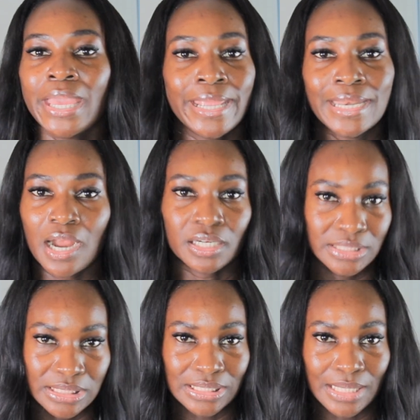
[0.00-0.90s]
in our
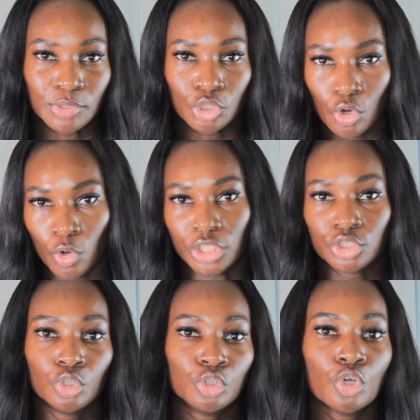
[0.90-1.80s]
system, so
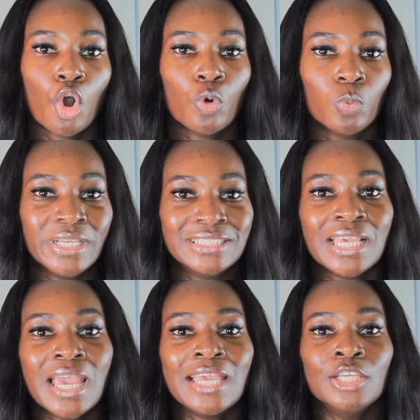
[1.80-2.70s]
it's good to always
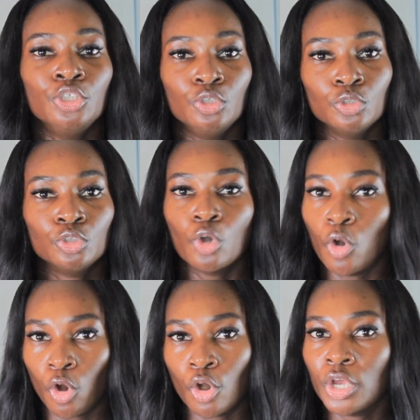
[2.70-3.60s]
use
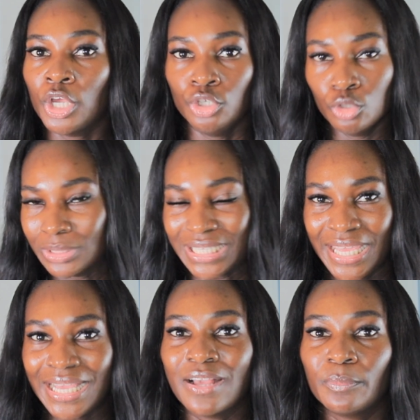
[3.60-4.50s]
or
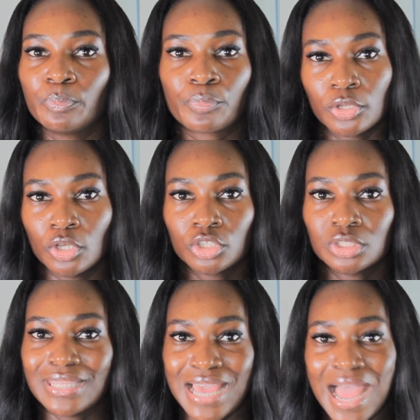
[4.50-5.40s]
take
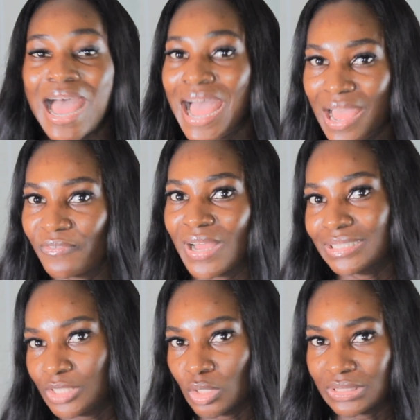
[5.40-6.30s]
products that have
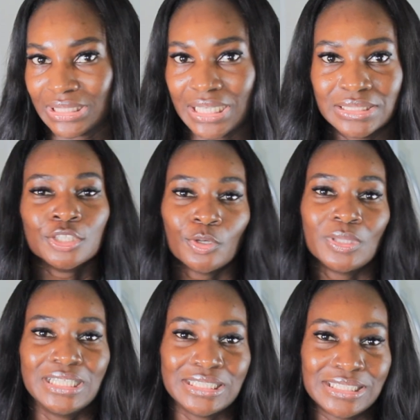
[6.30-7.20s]
antioxidants. So
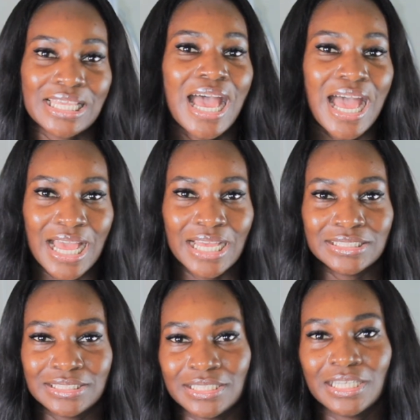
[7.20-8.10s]
this
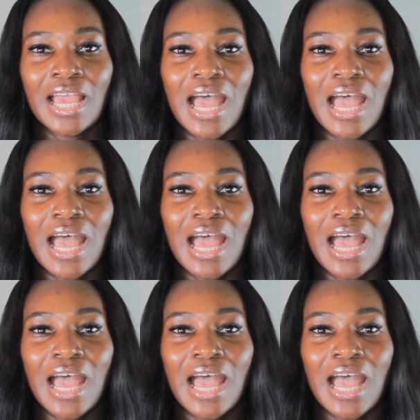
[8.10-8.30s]
has the